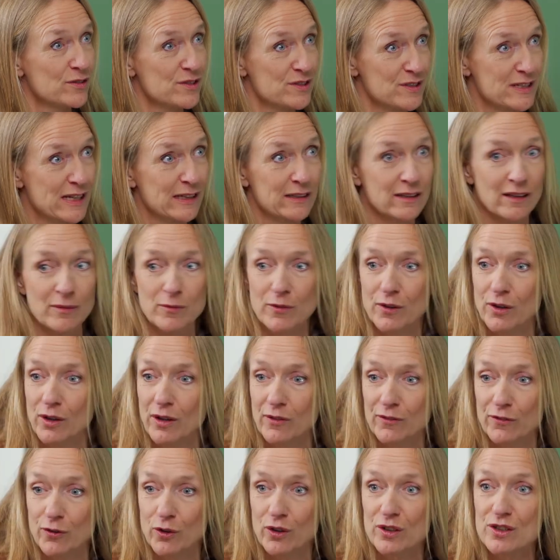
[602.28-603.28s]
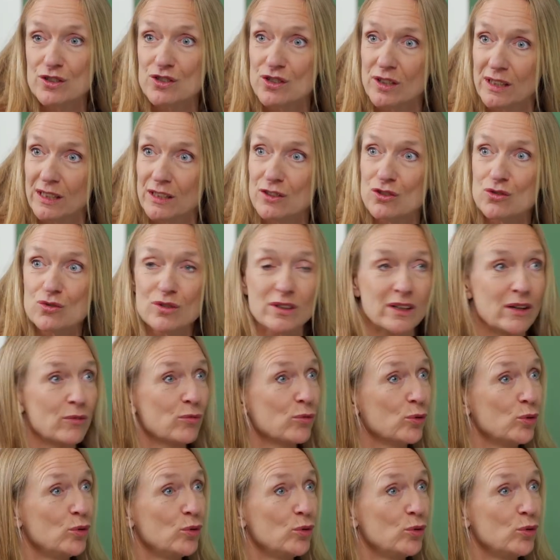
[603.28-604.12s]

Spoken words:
set a furniture into their